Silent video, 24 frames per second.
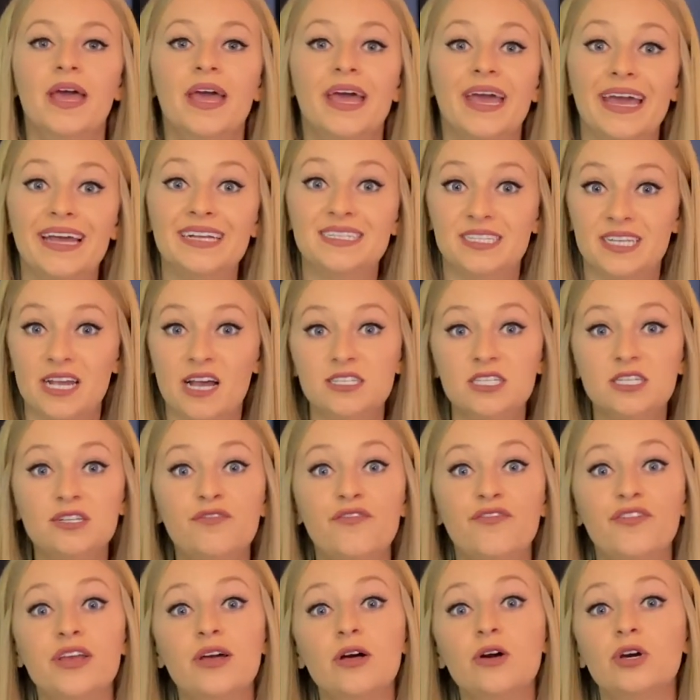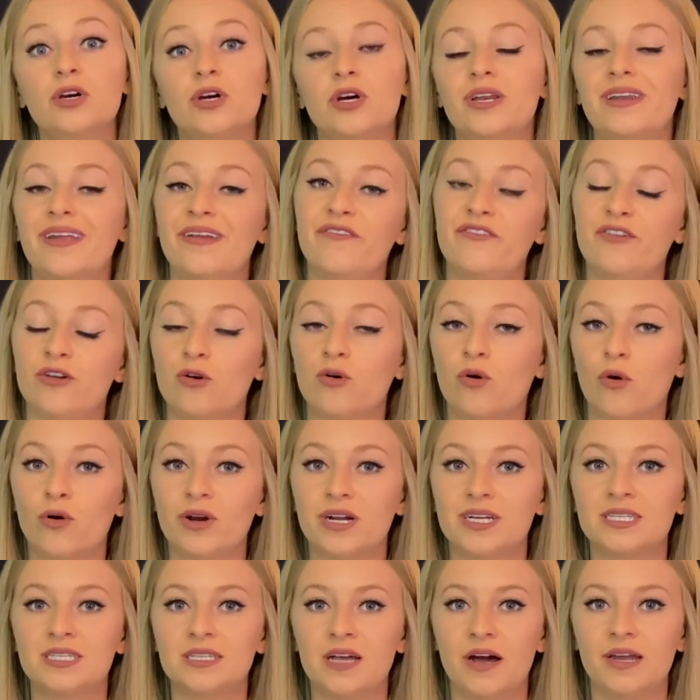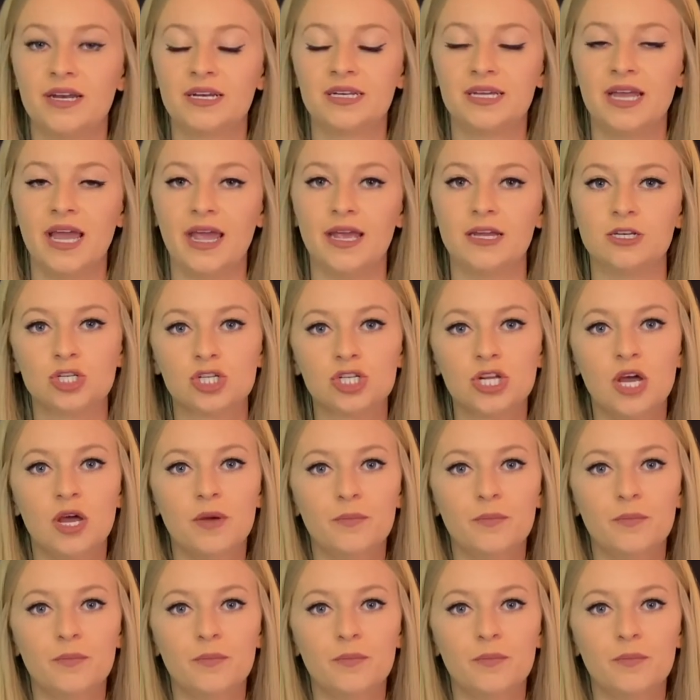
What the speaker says: It doesn't feel good if your core is not engaged,